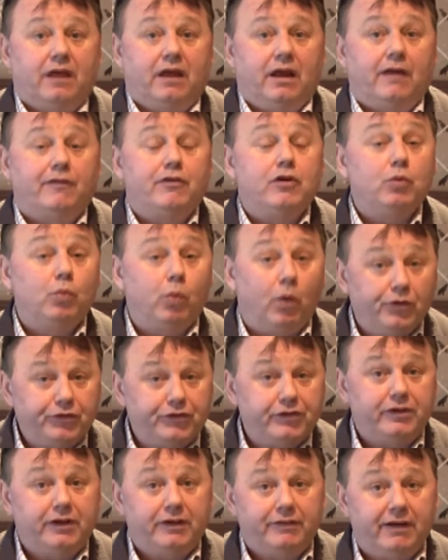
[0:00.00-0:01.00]
If you want
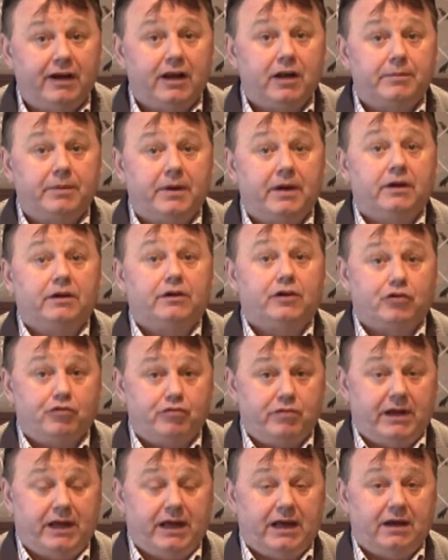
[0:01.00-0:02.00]
to develop a
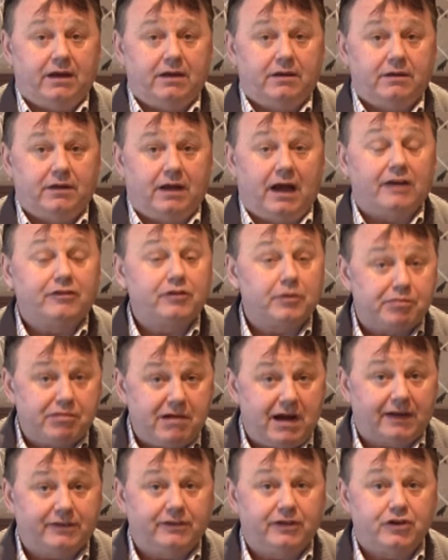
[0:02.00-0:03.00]
career as a
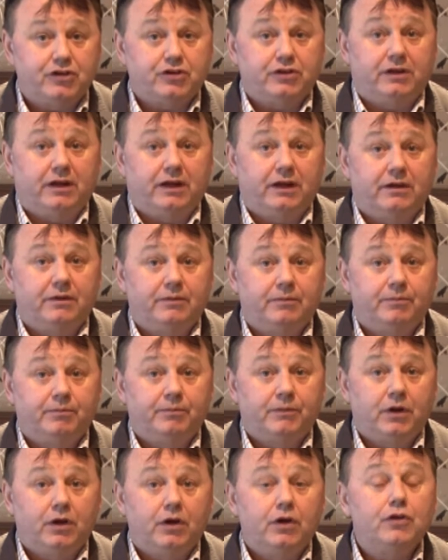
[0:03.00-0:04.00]
practitioner
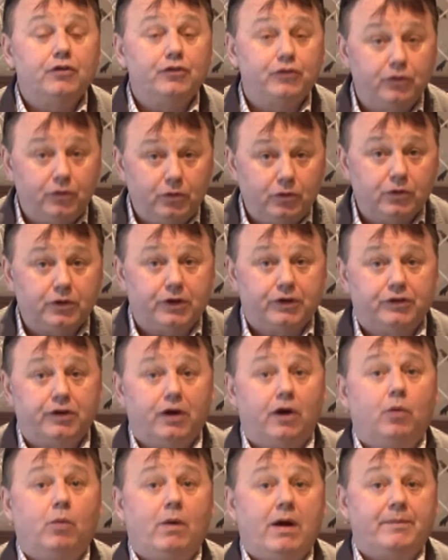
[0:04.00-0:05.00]
do look at
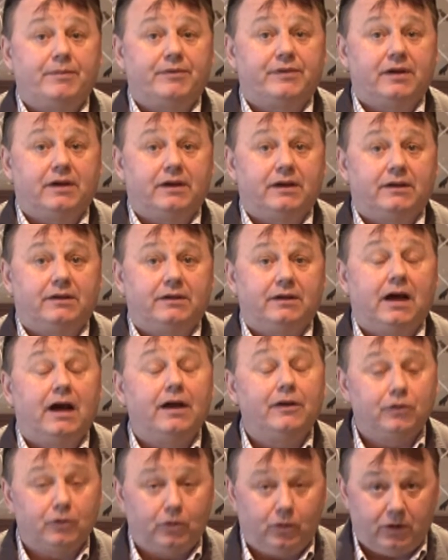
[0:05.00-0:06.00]
our website
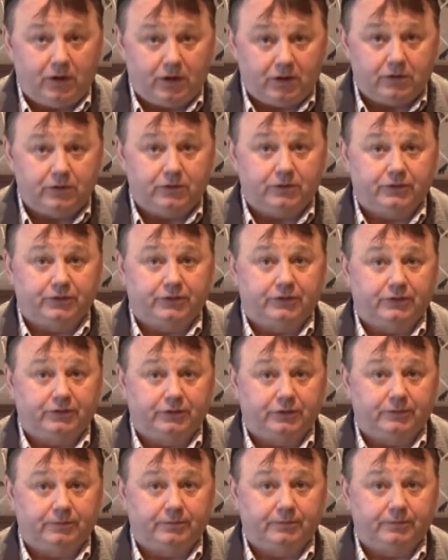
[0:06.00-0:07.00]
and all our
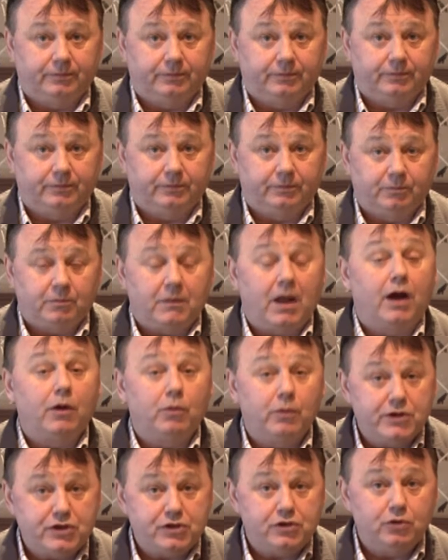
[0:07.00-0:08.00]
courses. I
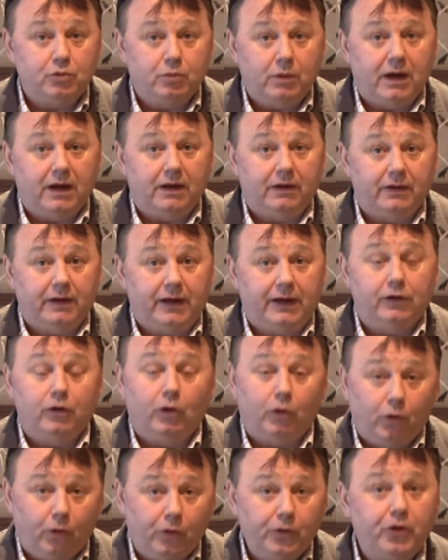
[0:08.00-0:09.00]
wish you well in
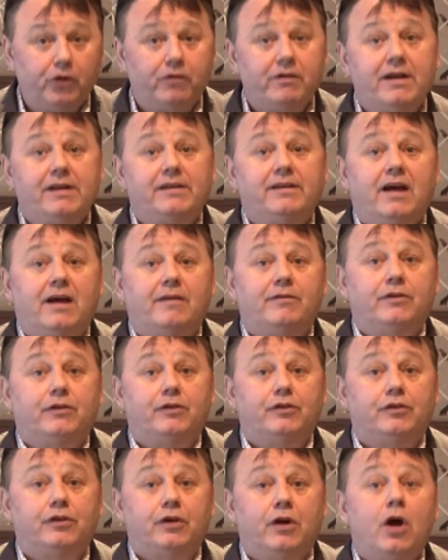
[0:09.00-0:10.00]
all your
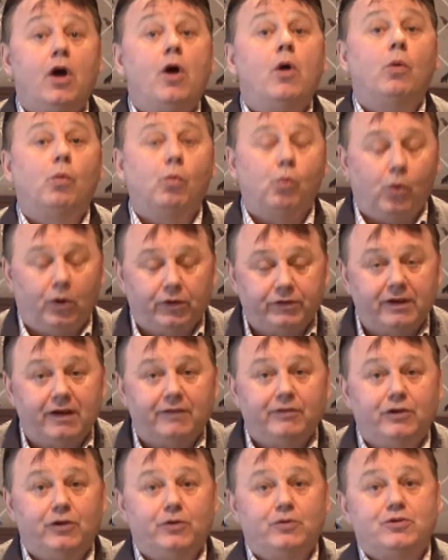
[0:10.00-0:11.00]
endeavours,
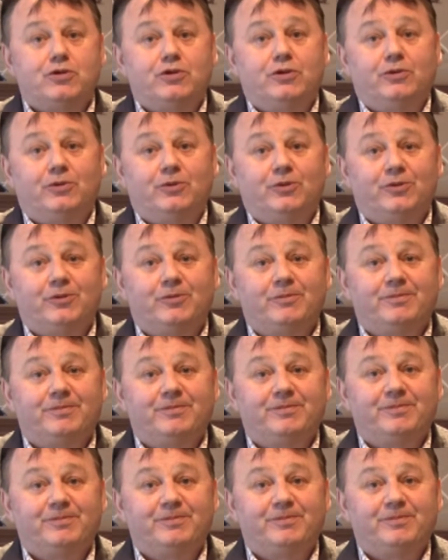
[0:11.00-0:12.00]
whatever you
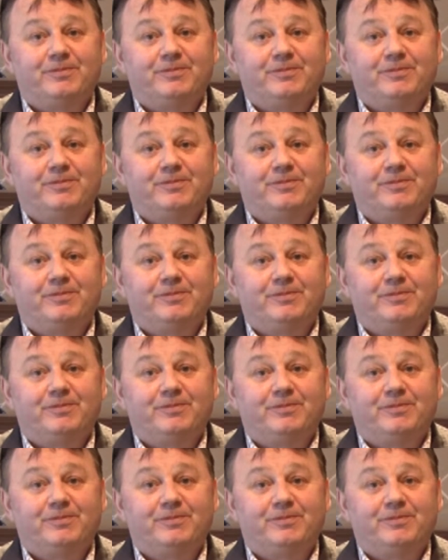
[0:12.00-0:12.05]
choose.